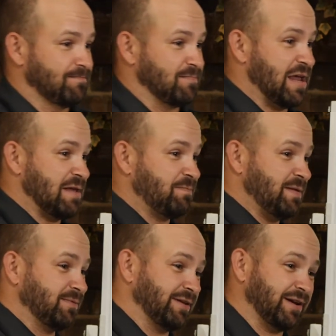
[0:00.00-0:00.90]
Make
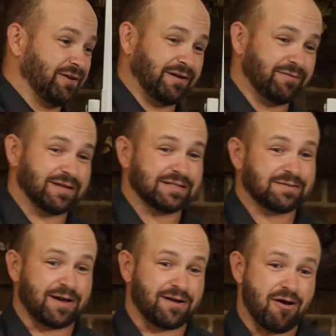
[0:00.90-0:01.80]
people that agree with us
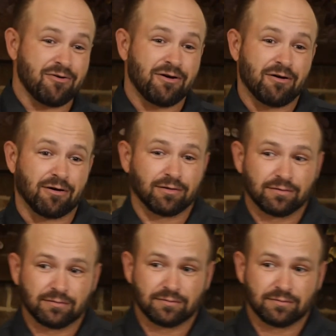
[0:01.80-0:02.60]
about alcohol.